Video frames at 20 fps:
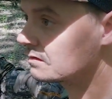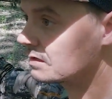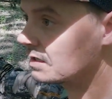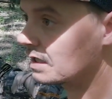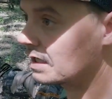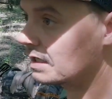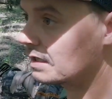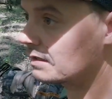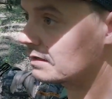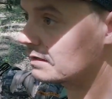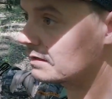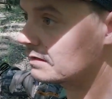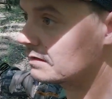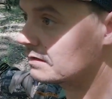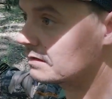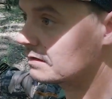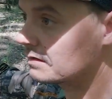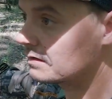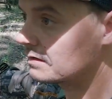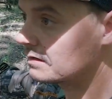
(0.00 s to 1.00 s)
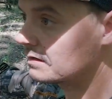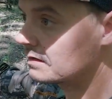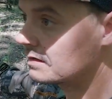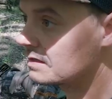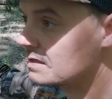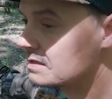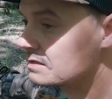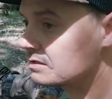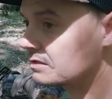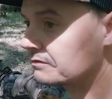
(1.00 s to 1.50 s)
the island.
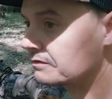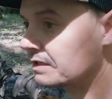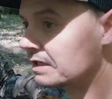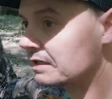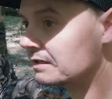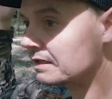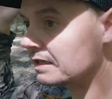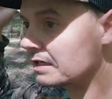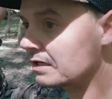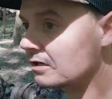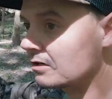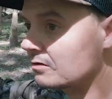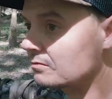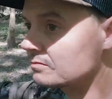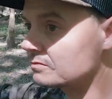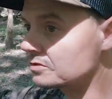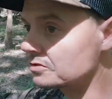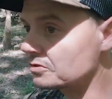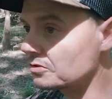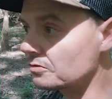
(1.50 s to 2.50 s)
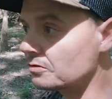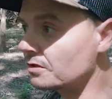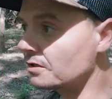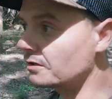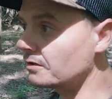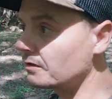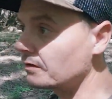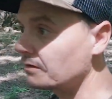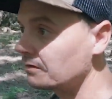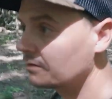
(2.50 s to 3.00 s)
So if anything comes through
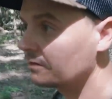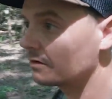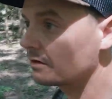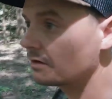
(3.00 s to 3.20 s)
here,